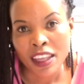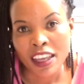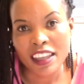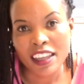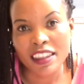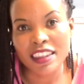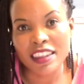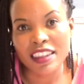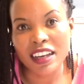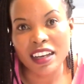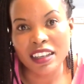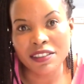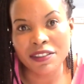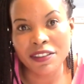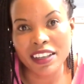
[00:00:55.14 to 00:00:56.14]
In
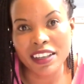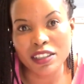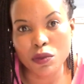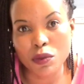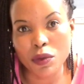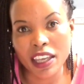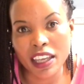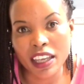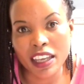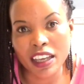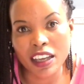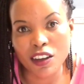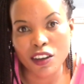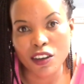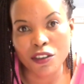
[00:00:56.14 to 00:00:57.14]
that first week
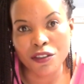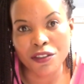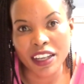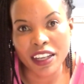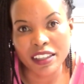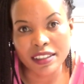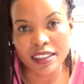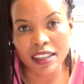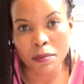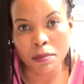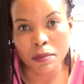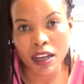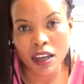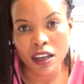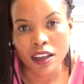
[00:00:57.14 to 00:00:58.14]
of
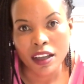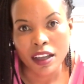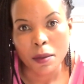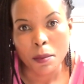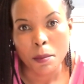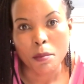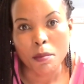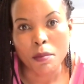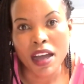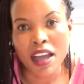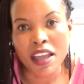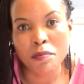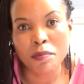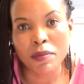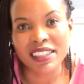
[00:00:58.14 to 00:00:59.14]
December,
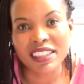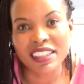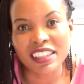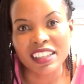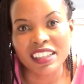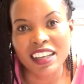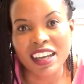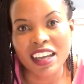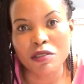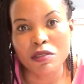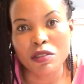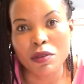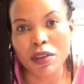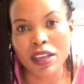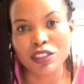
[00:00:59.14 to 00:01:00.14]
my partner and I, we
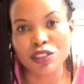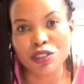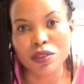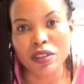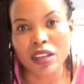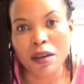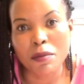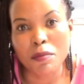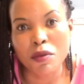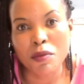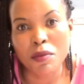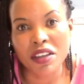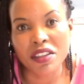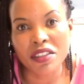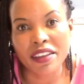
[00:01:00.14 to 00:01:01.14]
went to the
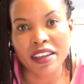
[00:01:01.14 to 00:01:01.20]
Bournemouth